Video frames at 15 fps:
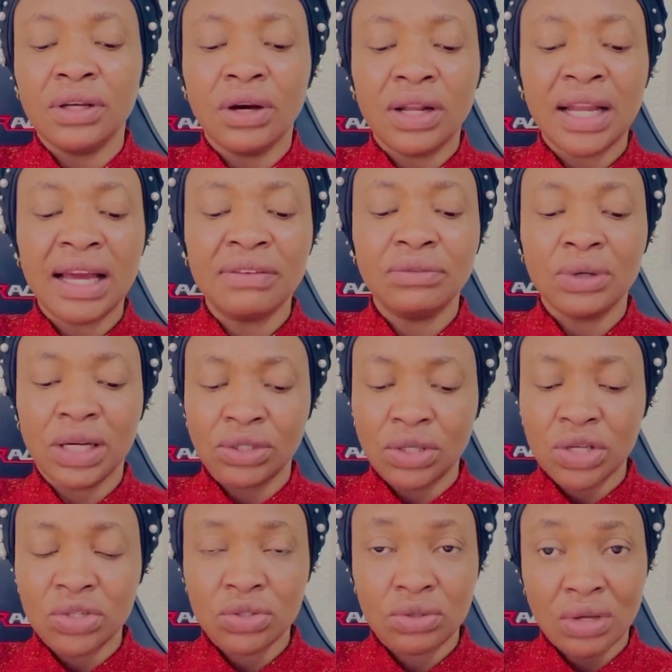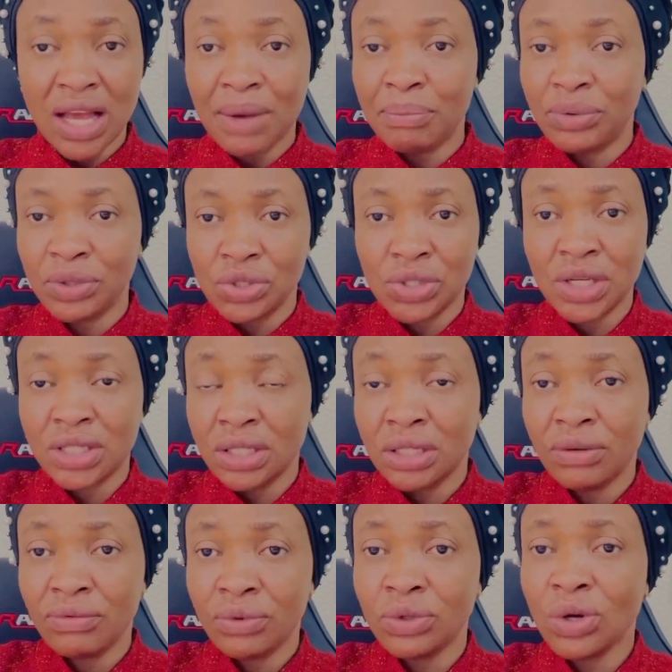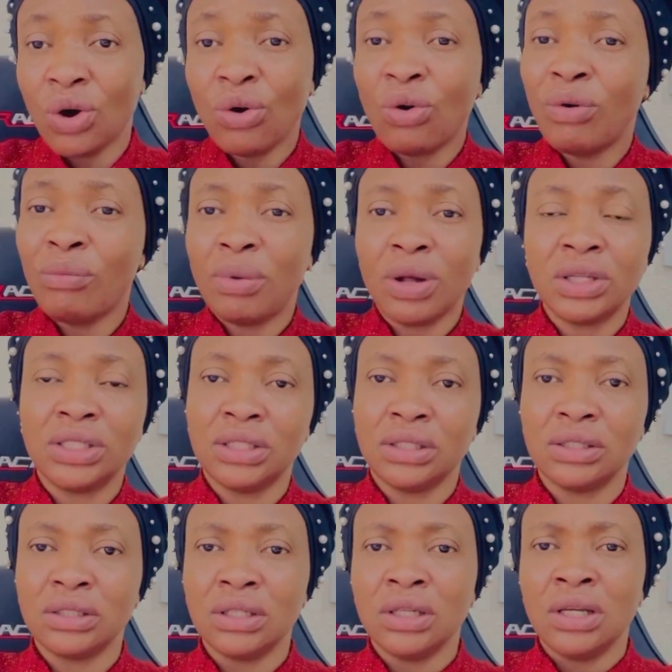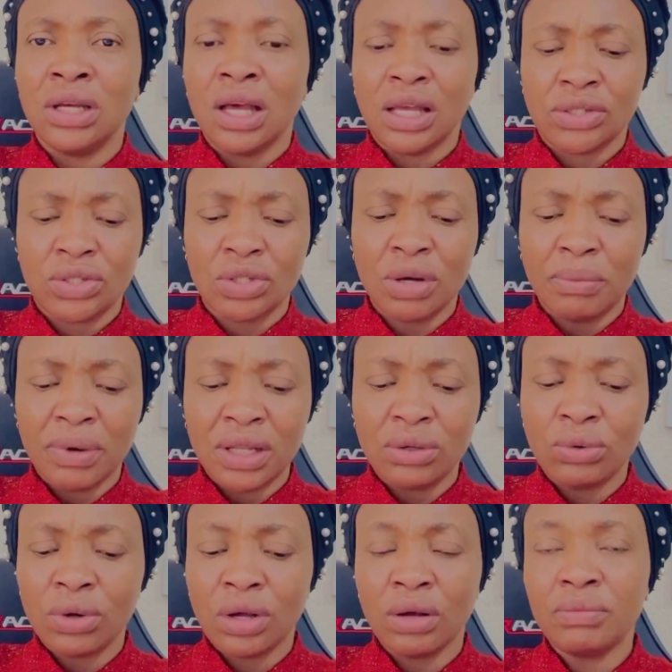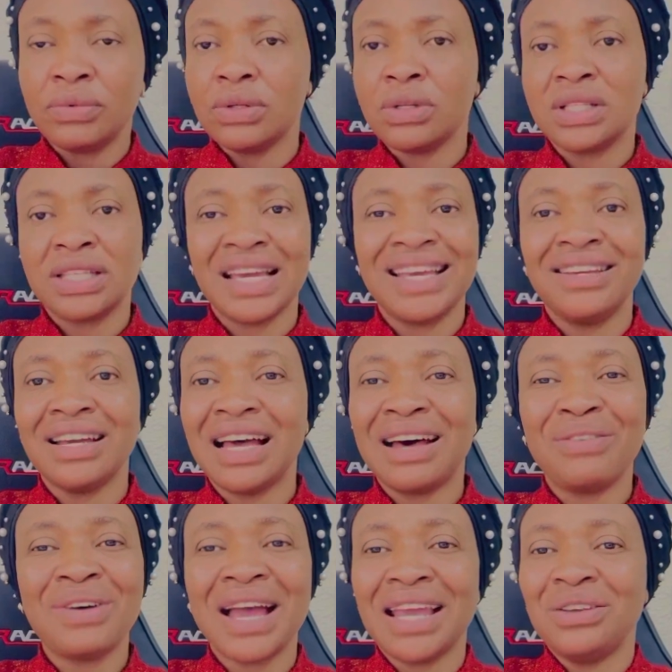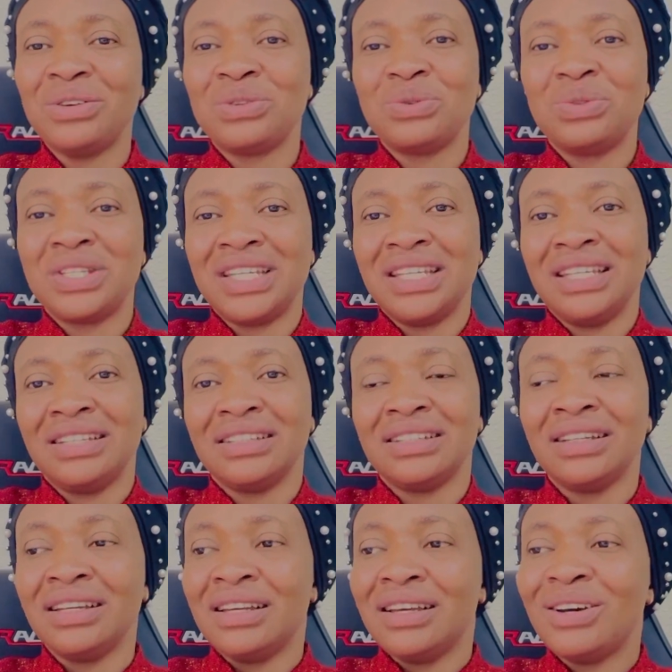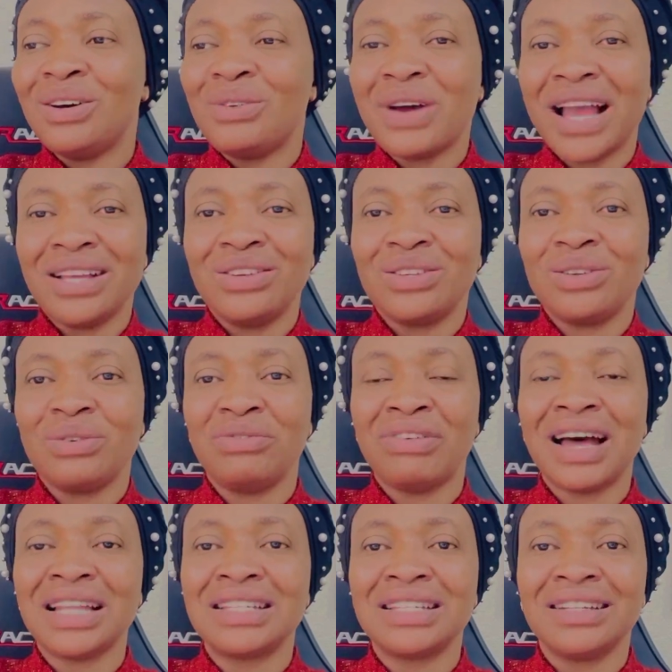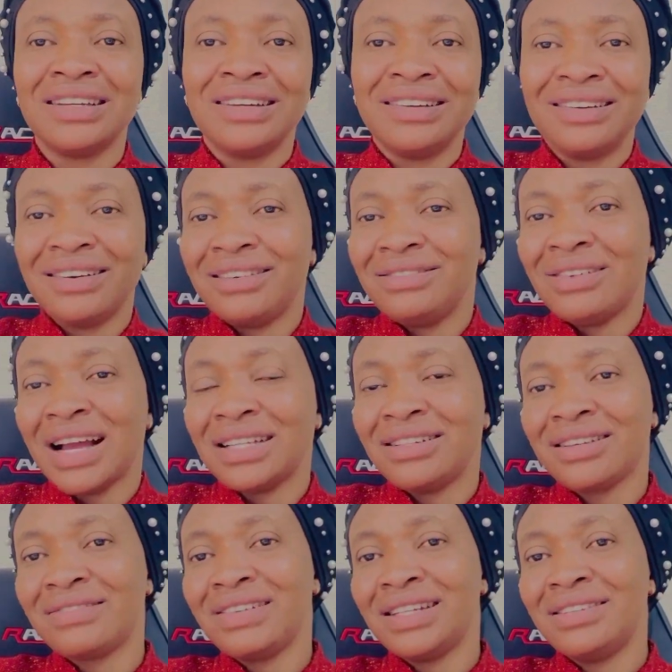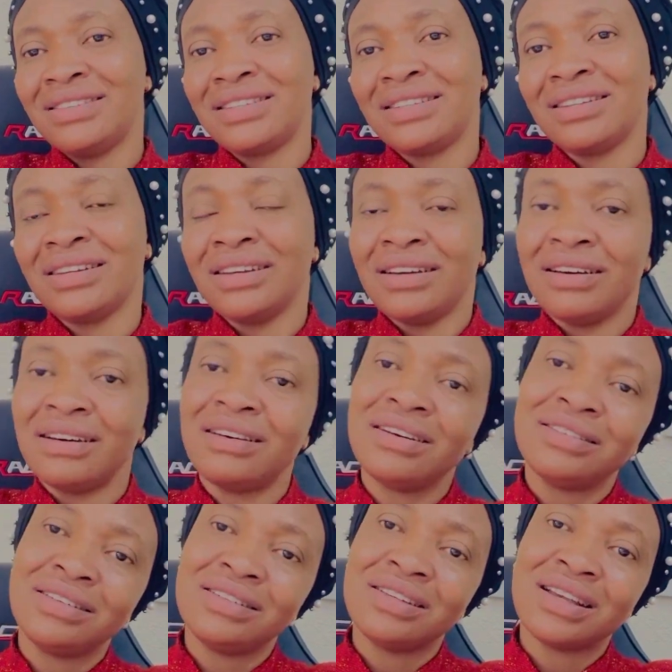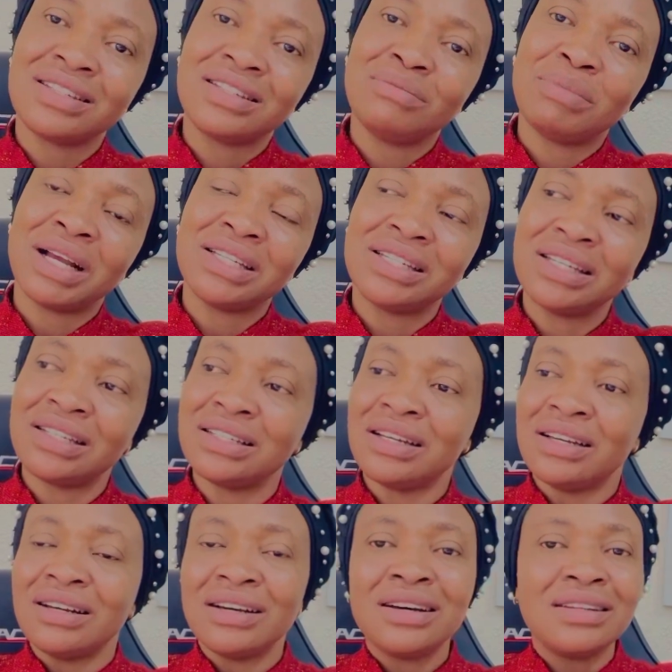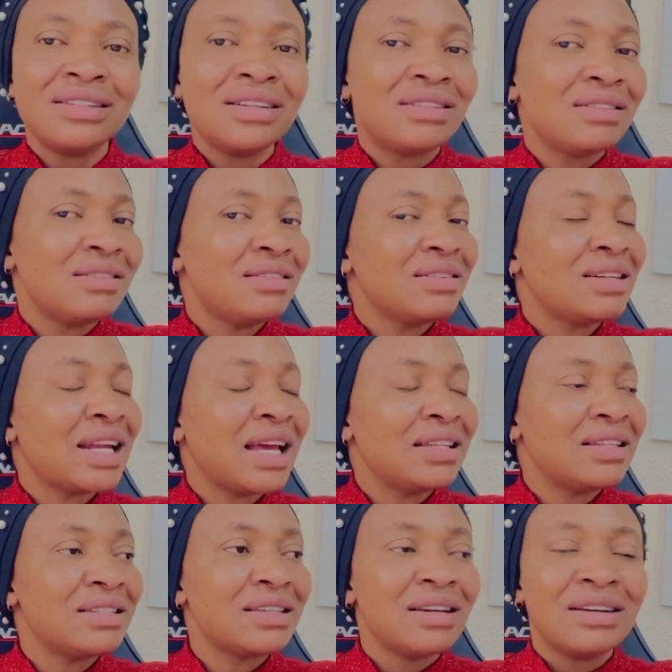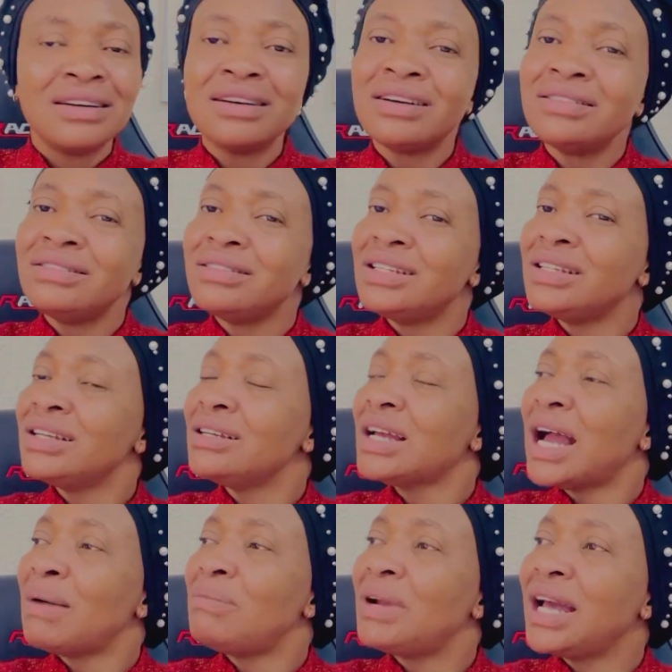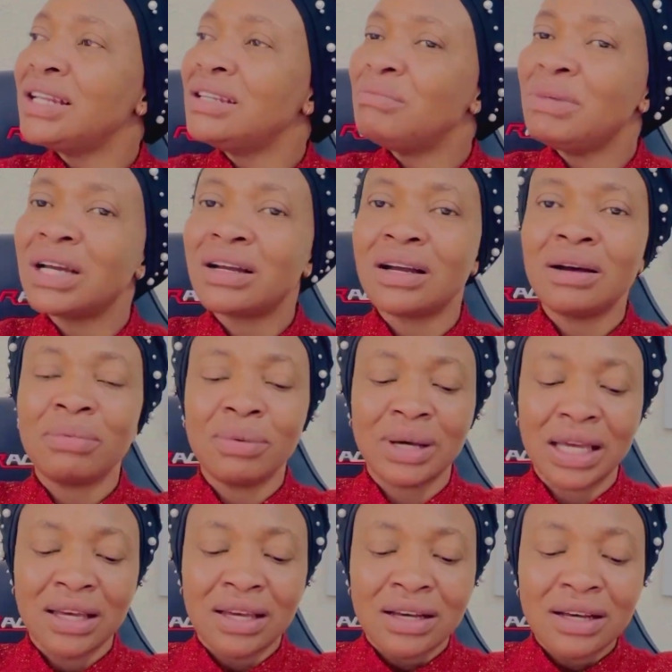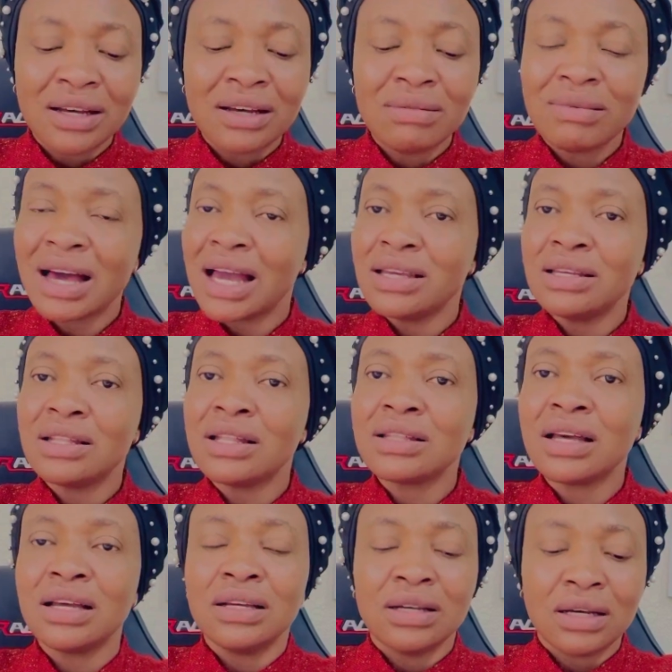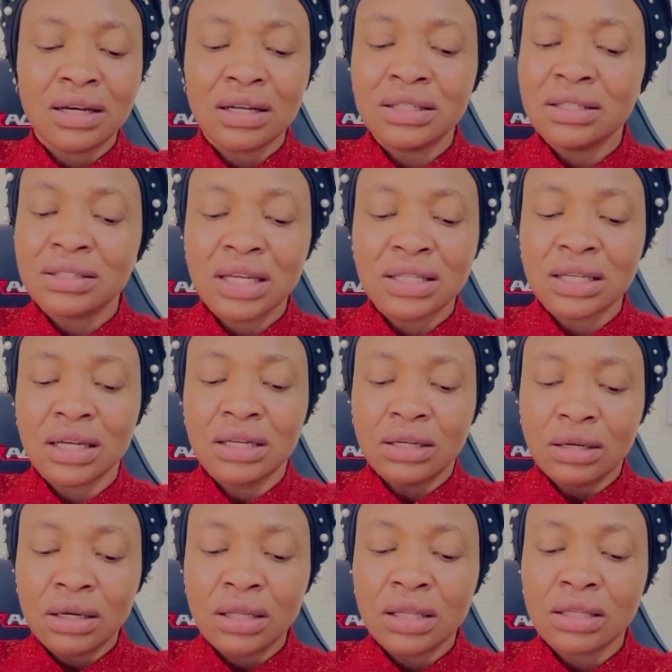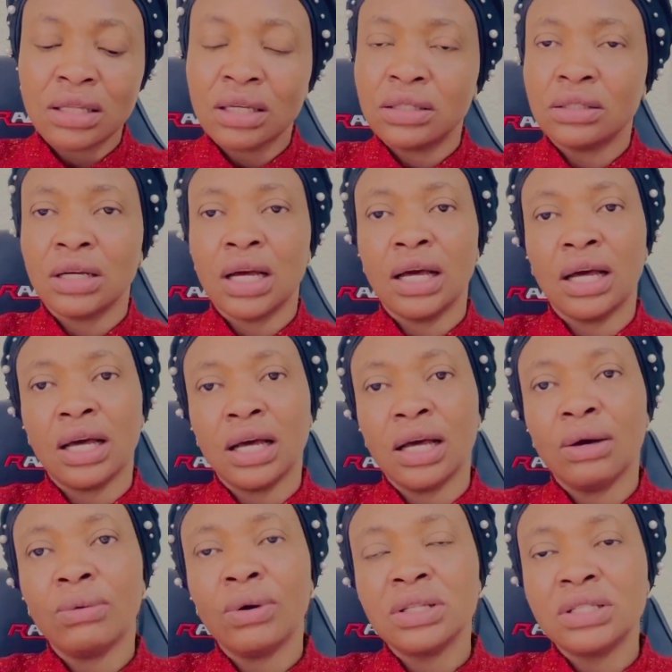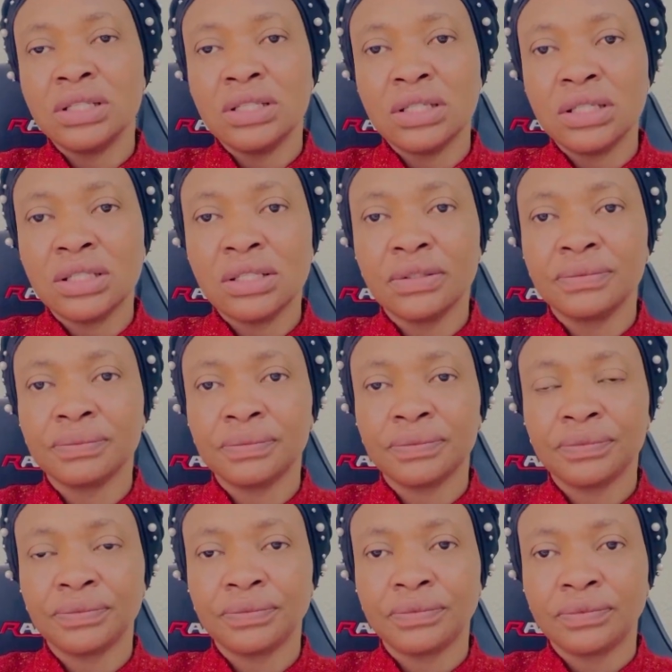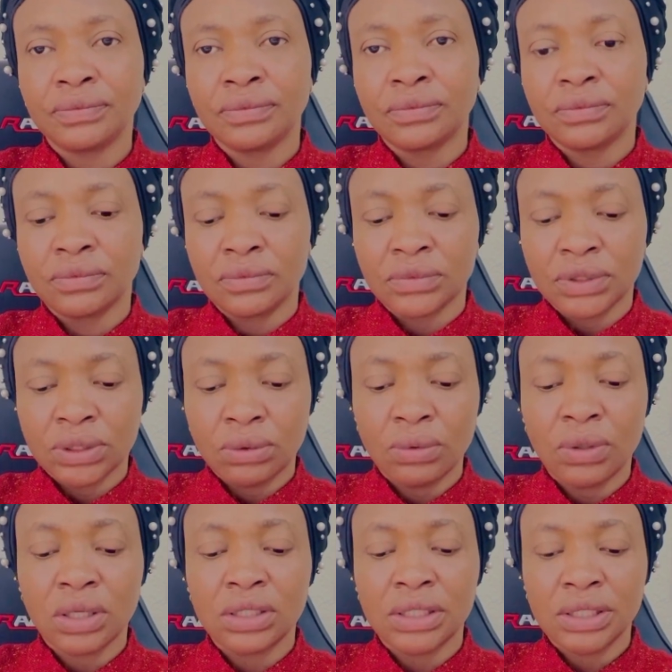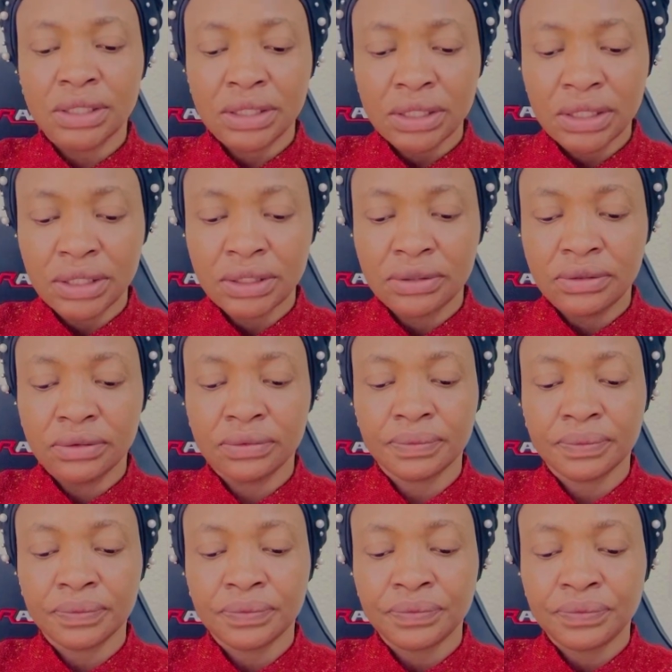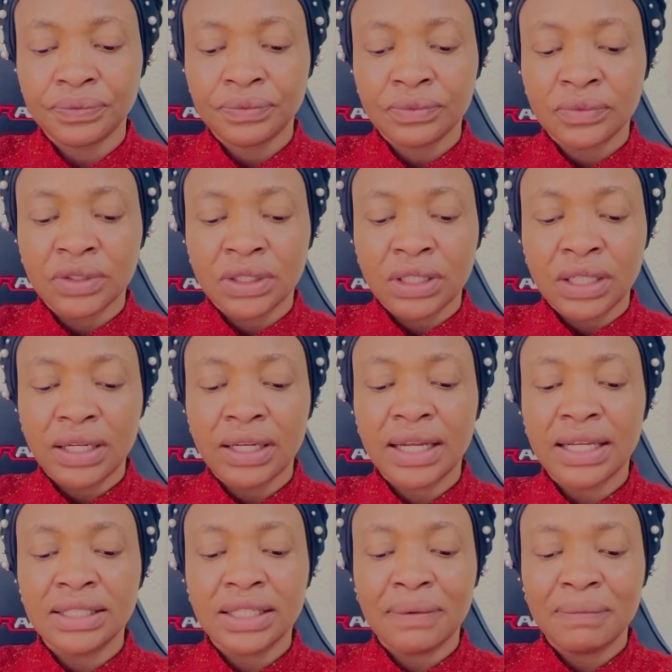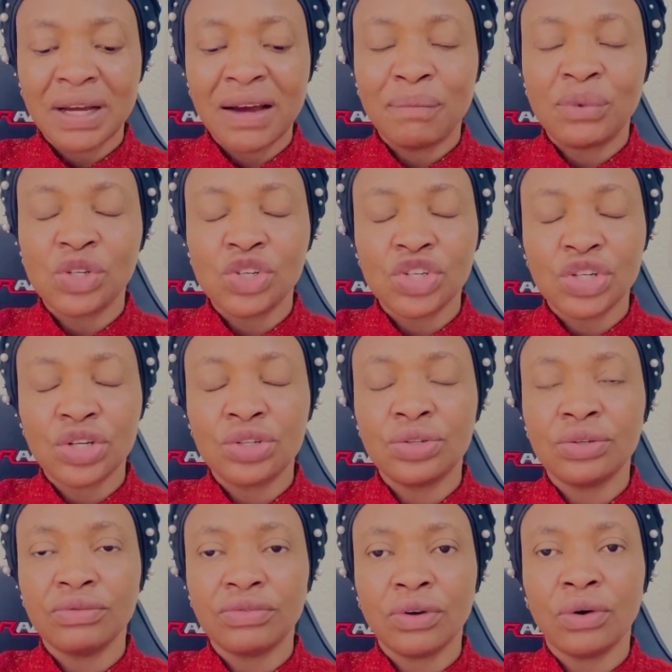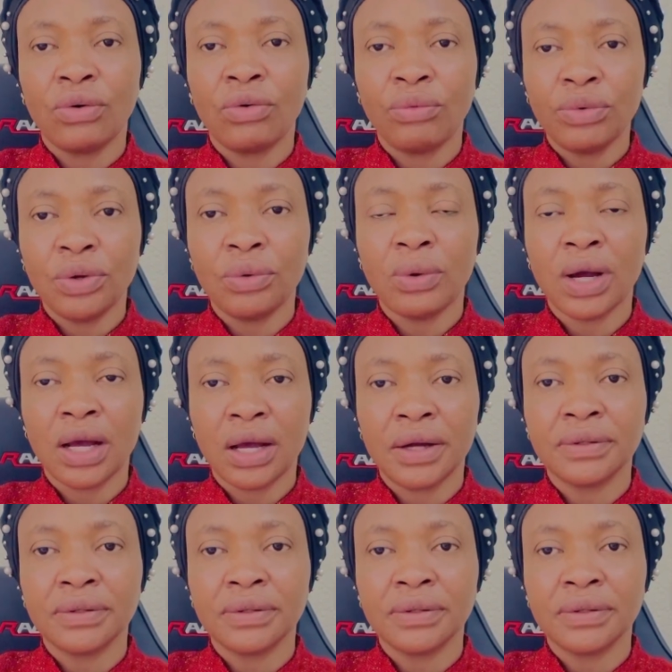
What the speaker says: your life, you are just appreciating even your own body. And somebody will come to tell you, why are you so thin? Oh, why are you so fat? Oh, you are just reducing. Oh, you just demarcate. Oh, you should look like this. Oh, you didn't apply the makeup well. Oh, why are you not? Oh, this and that. Oh, what is it? What is it? Let them appreciate you for whom you are.